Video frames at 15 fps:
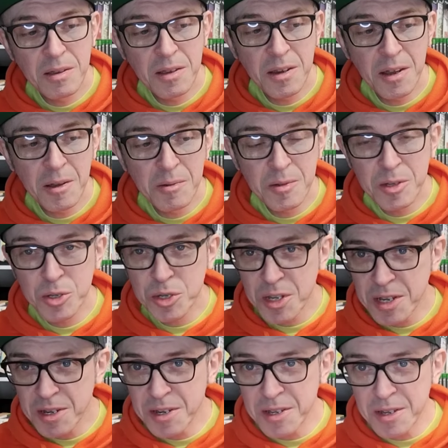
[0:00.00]
You know, the
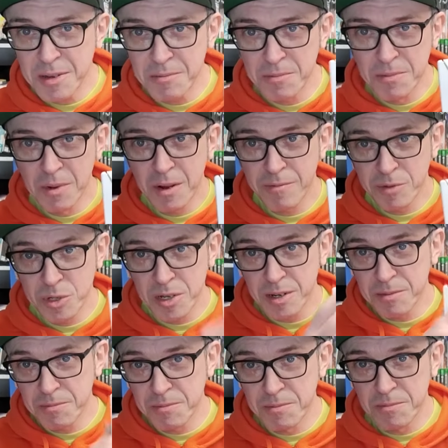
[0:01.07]
CD,
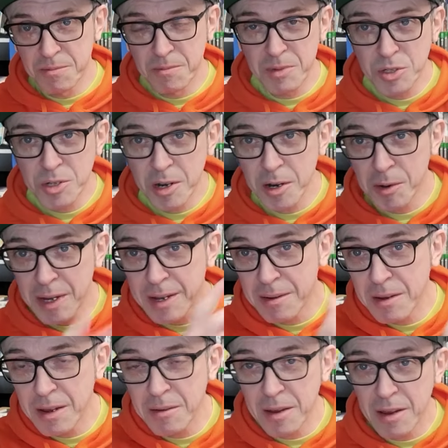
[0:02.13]
obviously, it's got
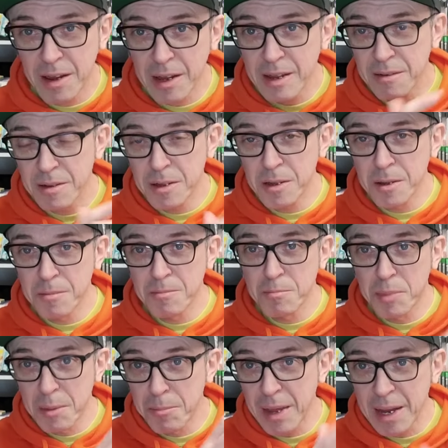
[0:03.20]
to
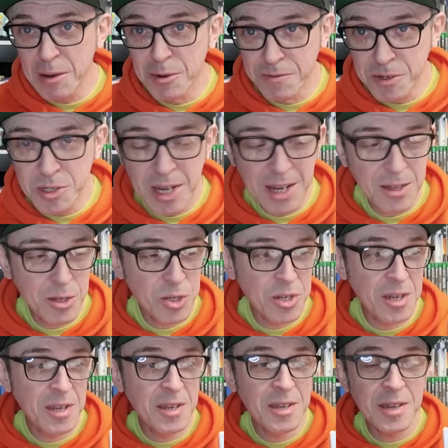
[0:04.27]
be big enough to take the
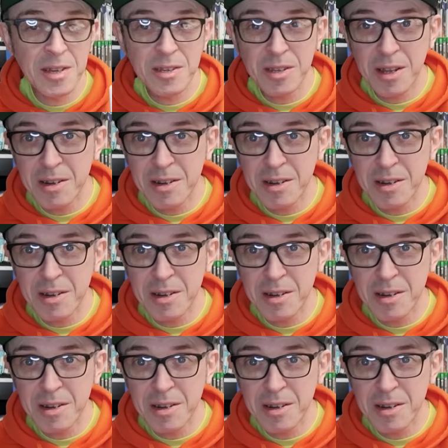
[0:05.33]
CD.